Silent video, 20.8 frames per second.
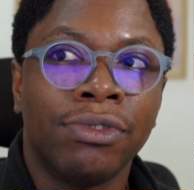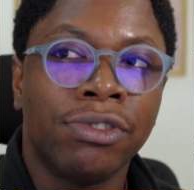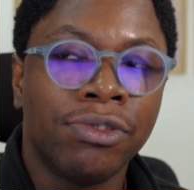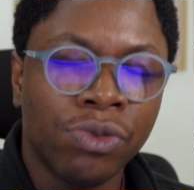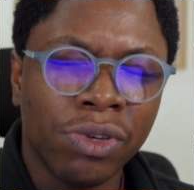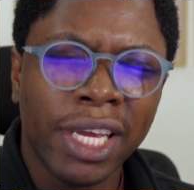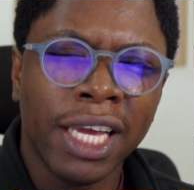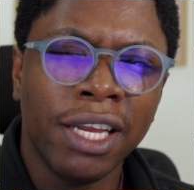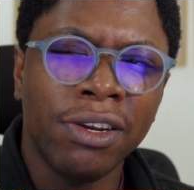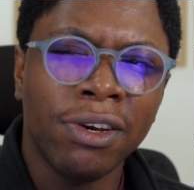
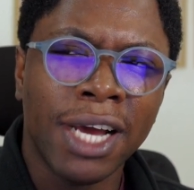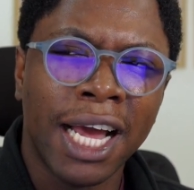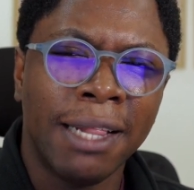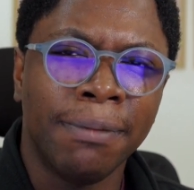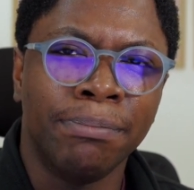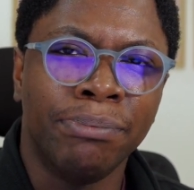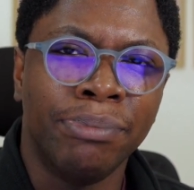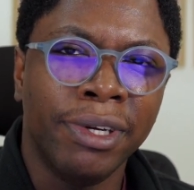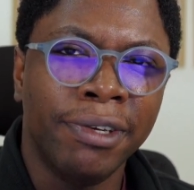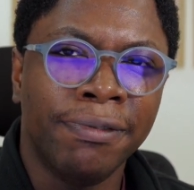took a look
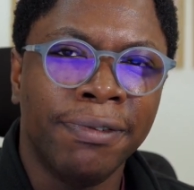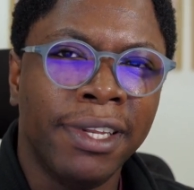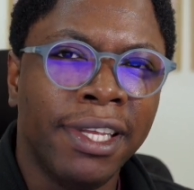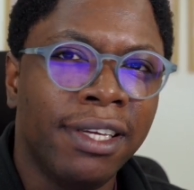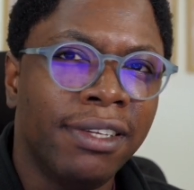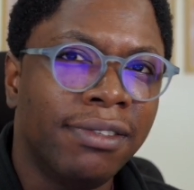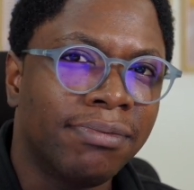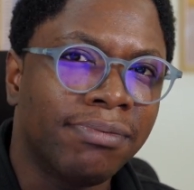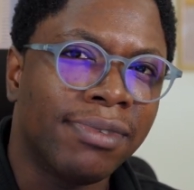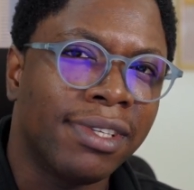at
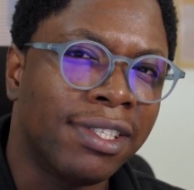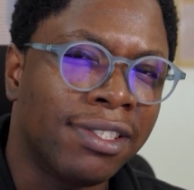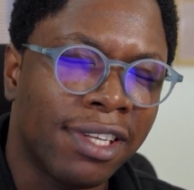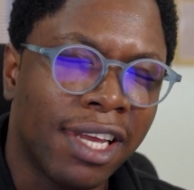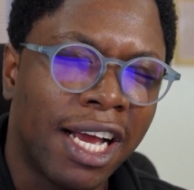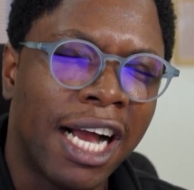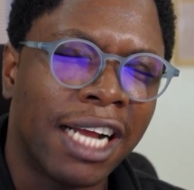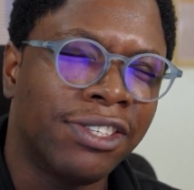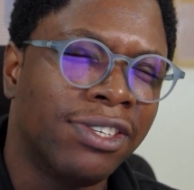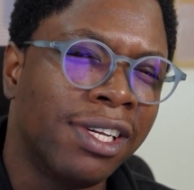briefly, it's
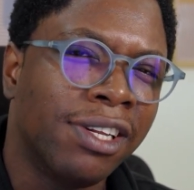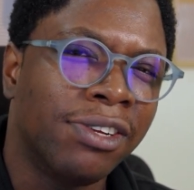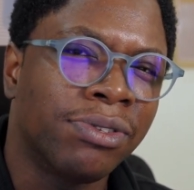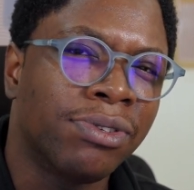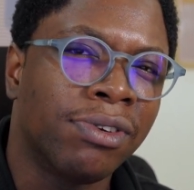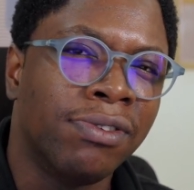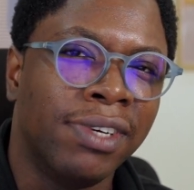actually also